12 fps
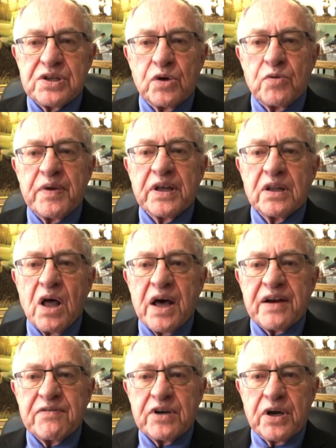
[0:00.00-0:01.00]
There will be a
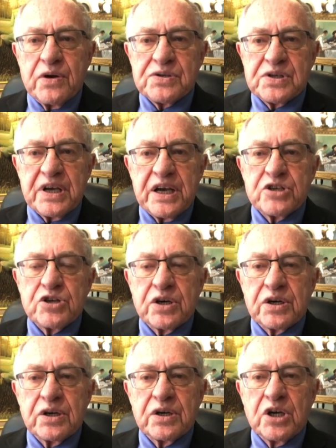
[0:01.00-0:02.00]
lot of
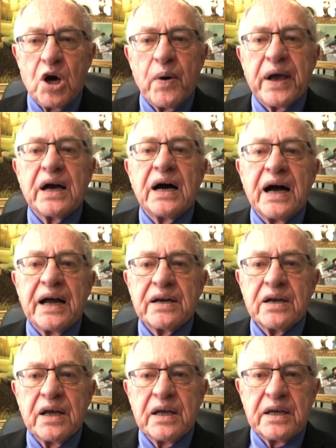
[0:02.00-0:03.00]
negotiation going
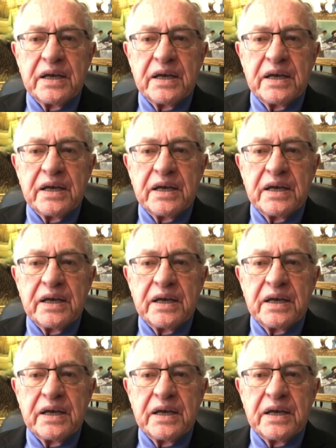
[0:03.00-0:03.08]
on.